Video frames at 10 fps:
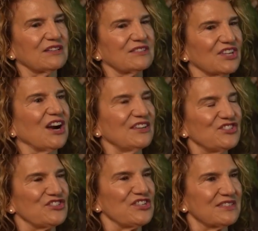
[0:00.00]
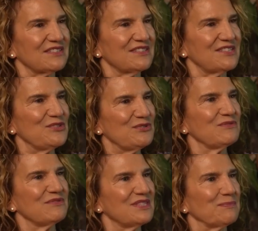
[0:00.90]
to consciousness,
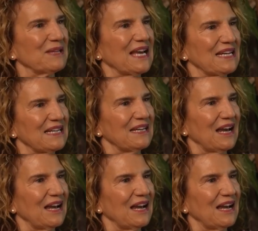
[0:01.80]
to the planet.